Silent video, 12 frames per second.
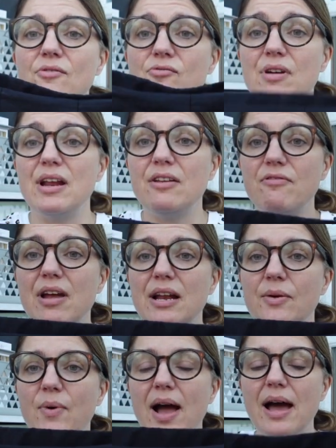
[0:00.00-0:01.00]
really,
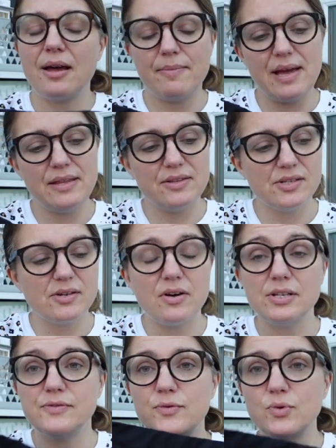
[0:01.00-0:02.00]
really well. I made the
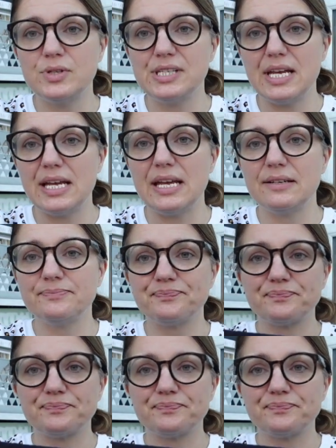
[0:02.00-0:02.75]
size 14,